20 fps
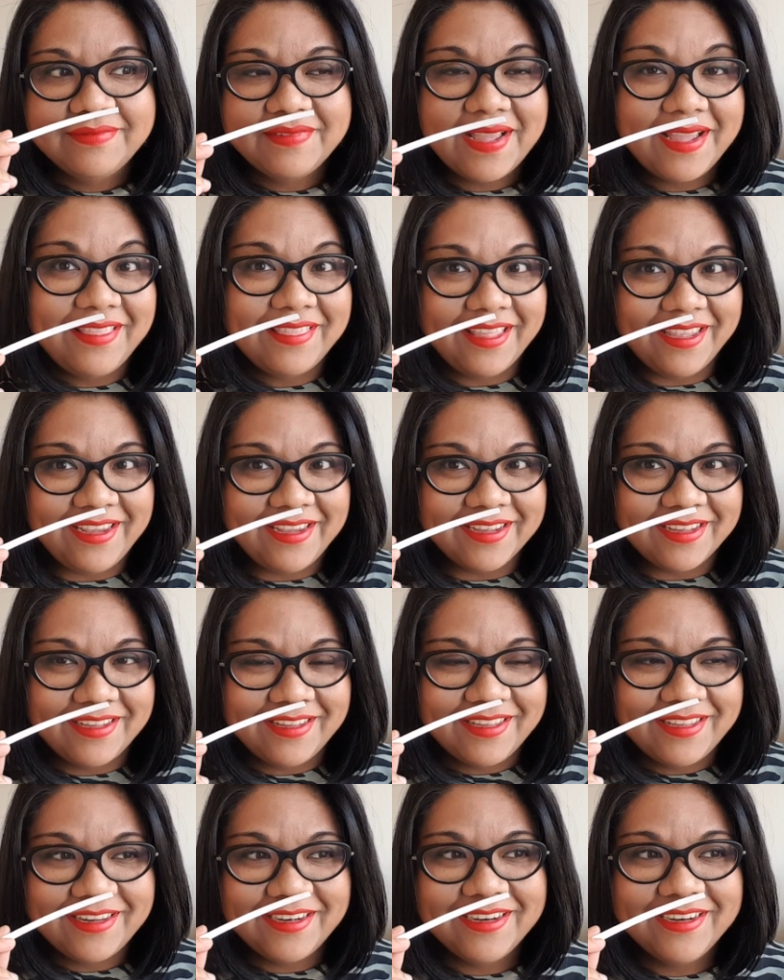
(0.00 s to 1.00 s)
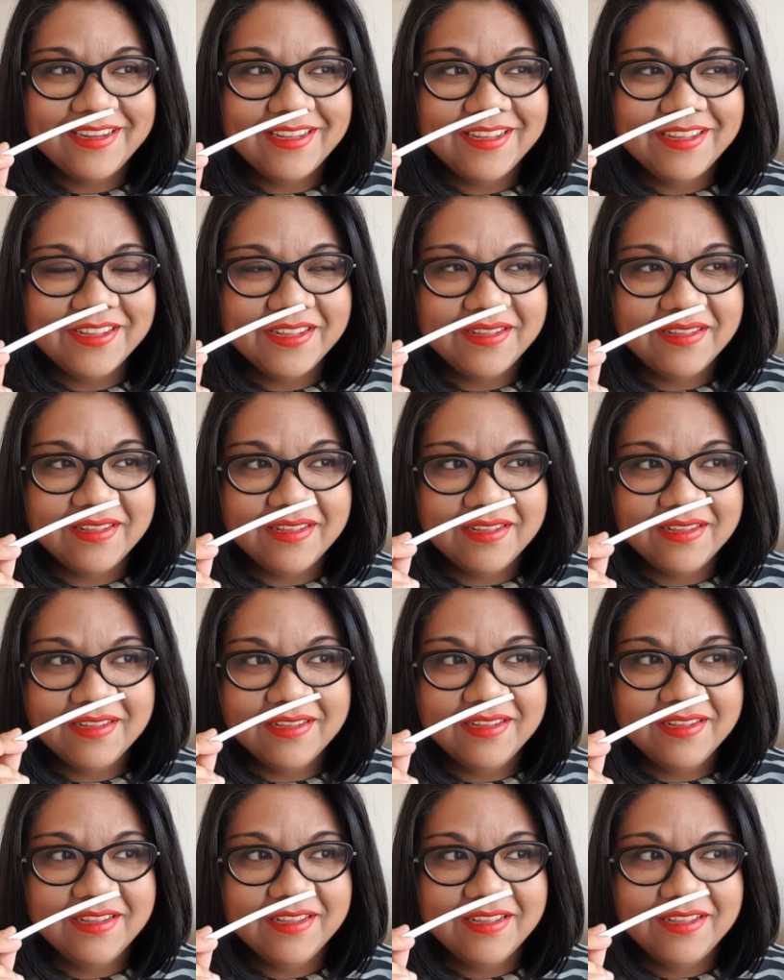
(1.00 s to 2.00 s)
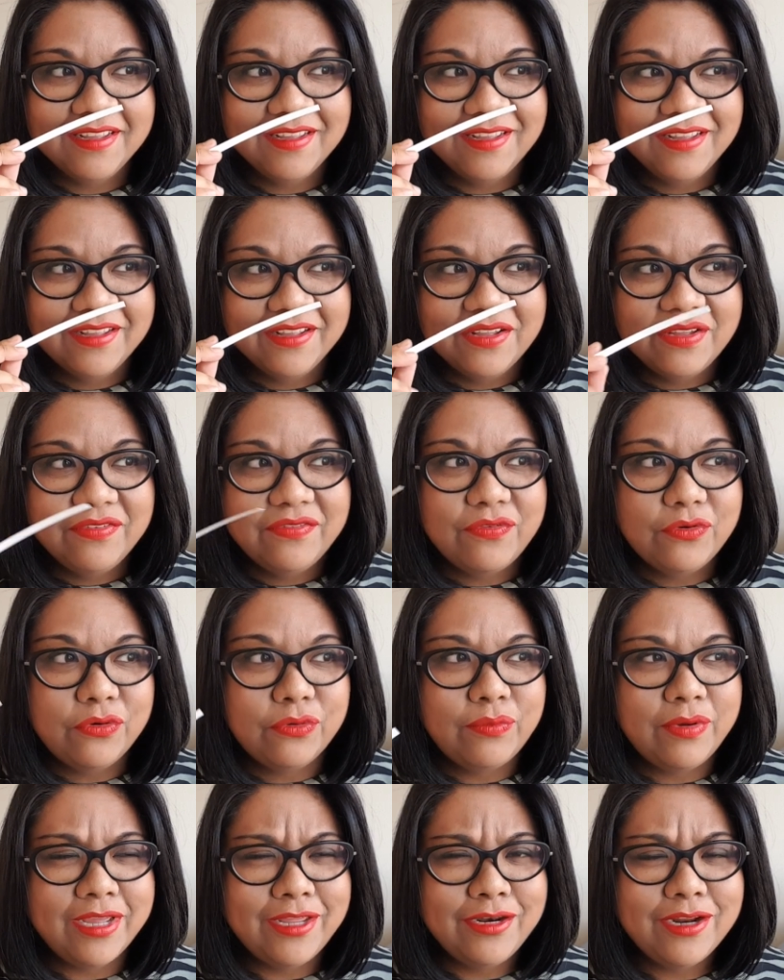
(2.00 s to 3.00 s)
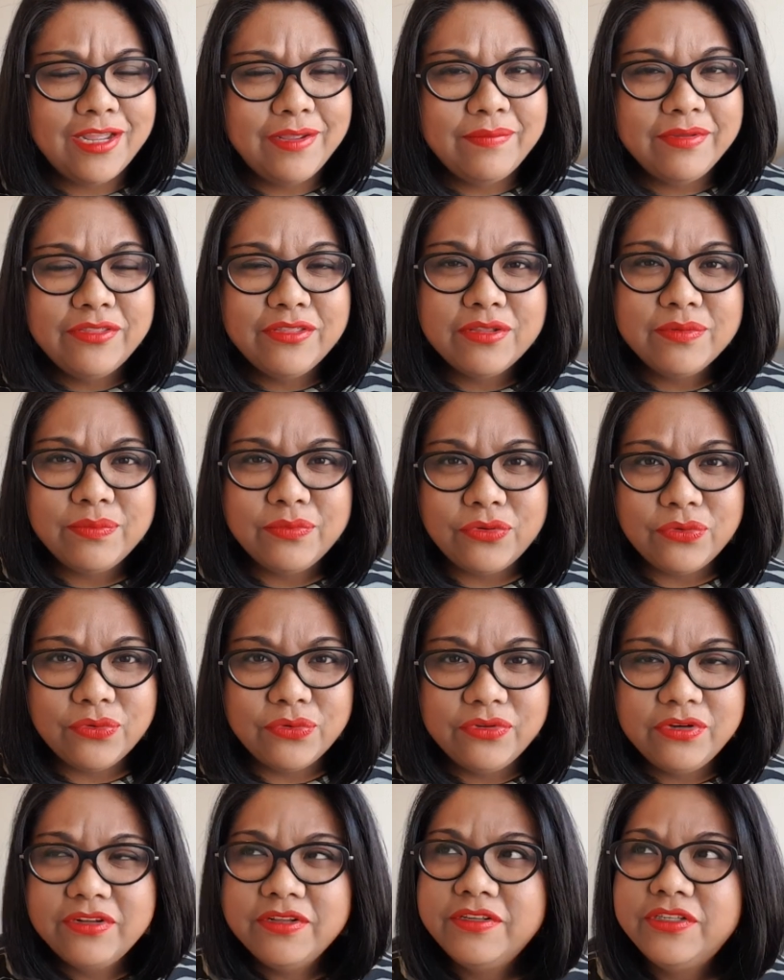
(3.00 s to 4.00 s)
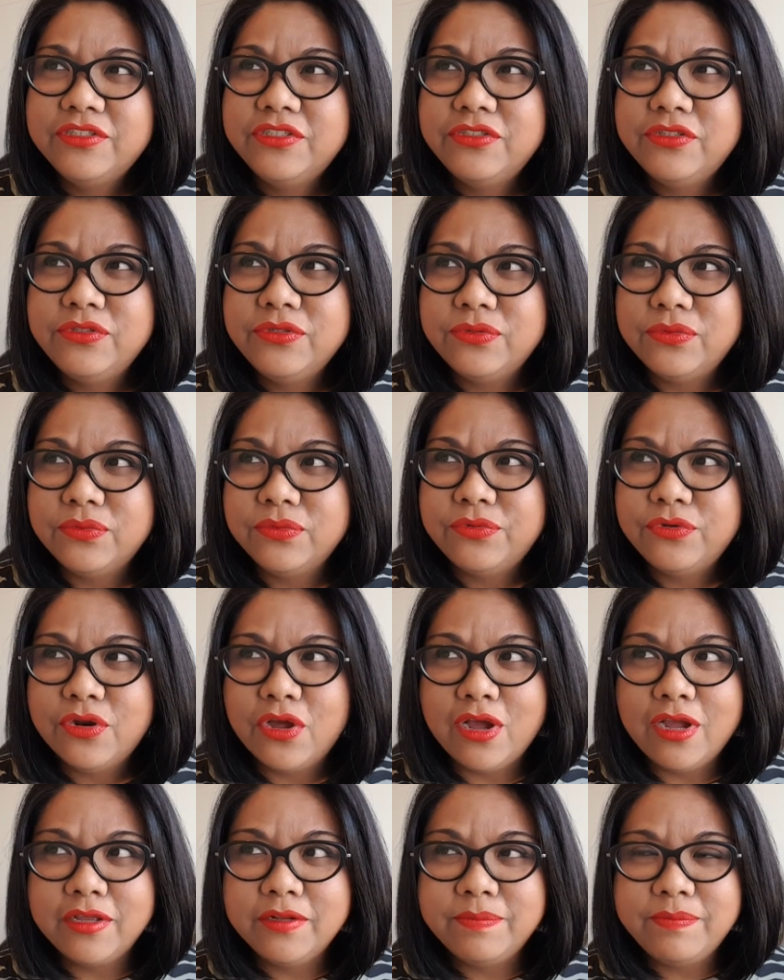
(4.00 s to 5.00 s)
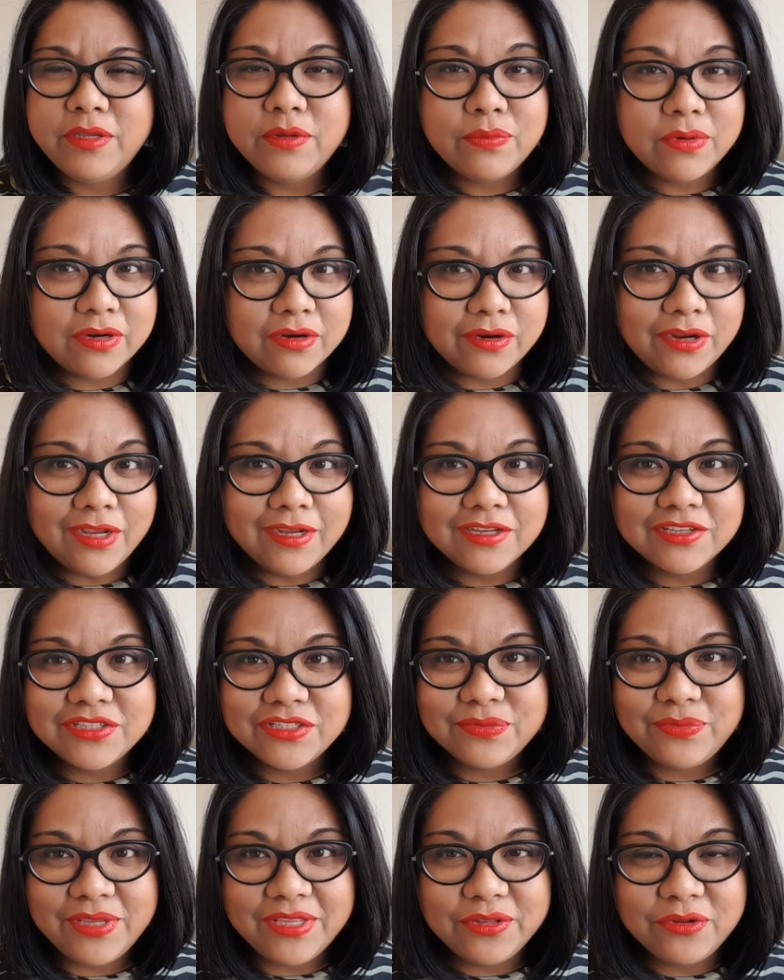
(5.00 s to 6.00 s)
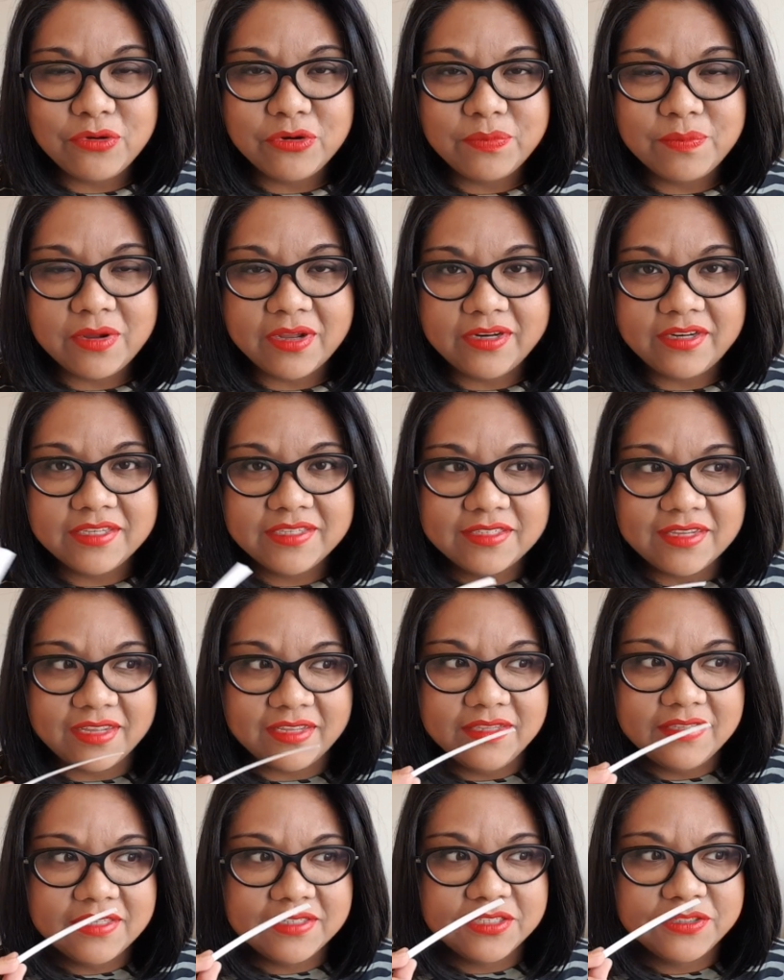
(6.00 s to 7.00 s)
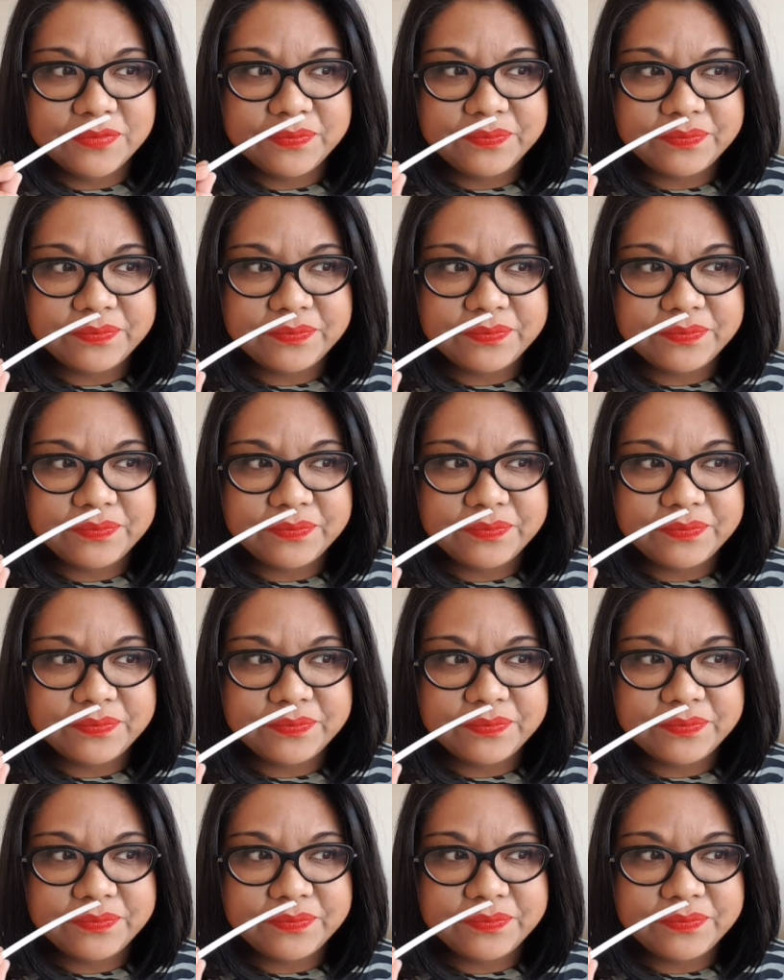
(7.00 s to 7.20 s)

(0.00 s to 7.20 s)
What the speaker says: I like it. For when I'm in the mood to not be wearing a sweet gourmand scent,